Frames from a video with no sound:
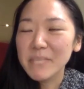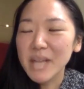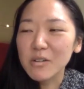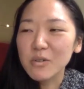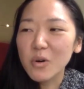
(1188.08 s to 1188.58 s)

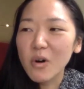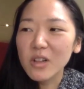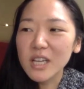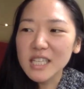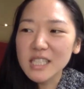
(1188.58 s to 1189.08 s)
I don't know all
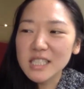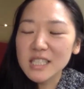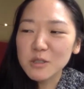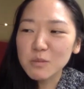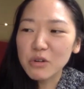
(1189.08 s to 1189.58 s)
I can see
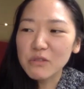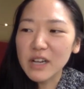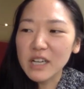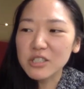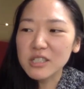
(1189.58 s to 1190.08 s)
is
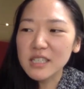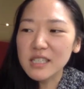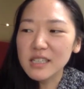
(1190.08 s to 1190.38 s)
perfection in